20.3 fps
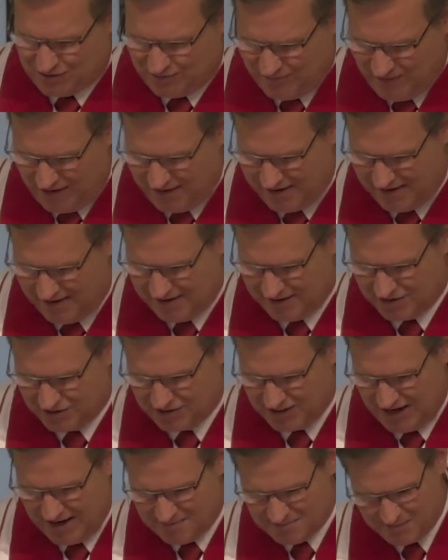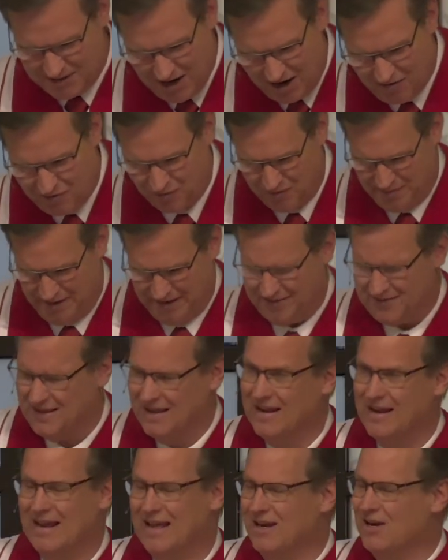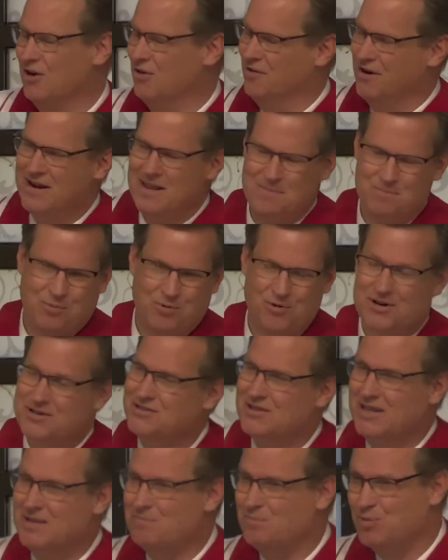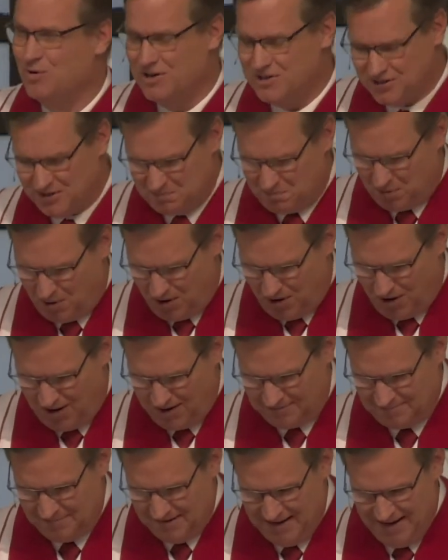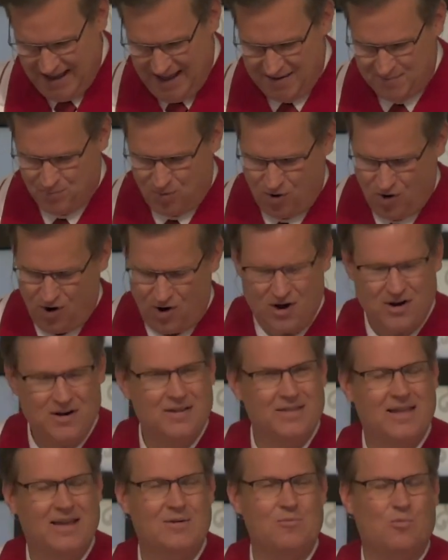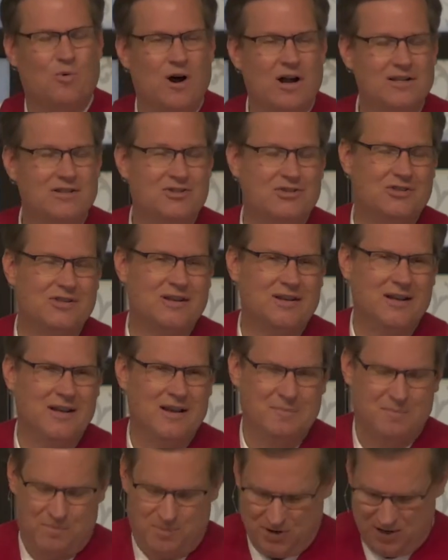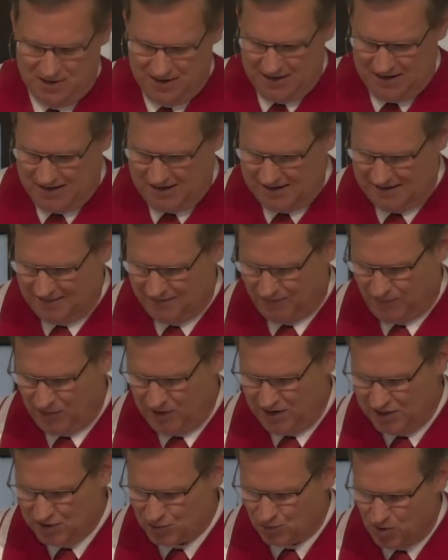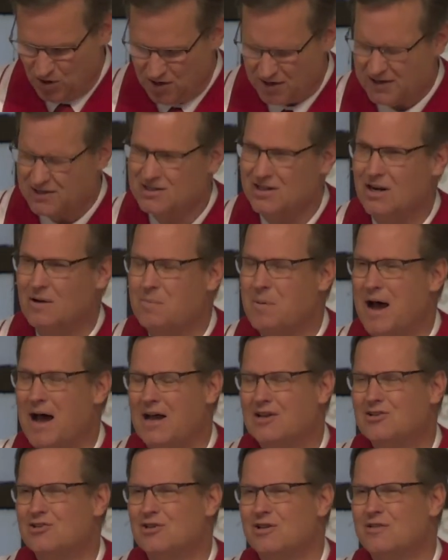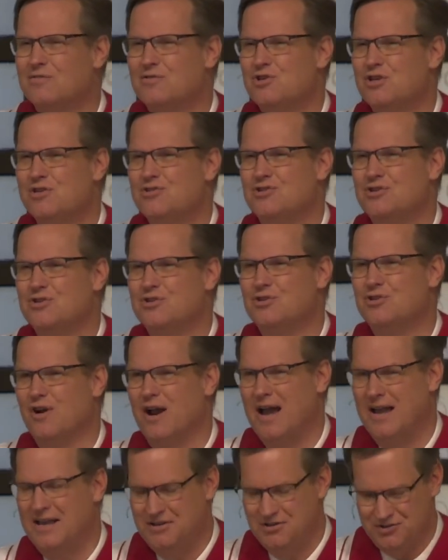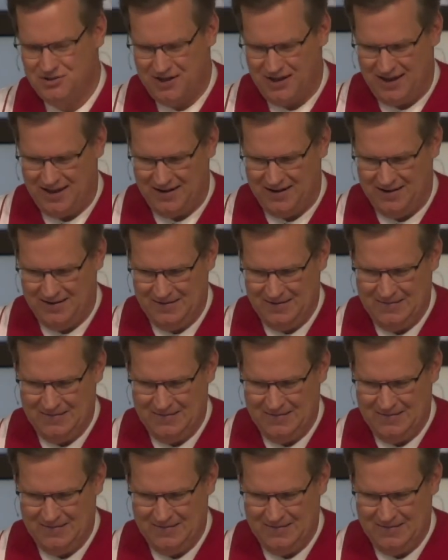the very same government that had already imprisoned Paul, had more than once put for his work as an apostle of Jesus Christ, had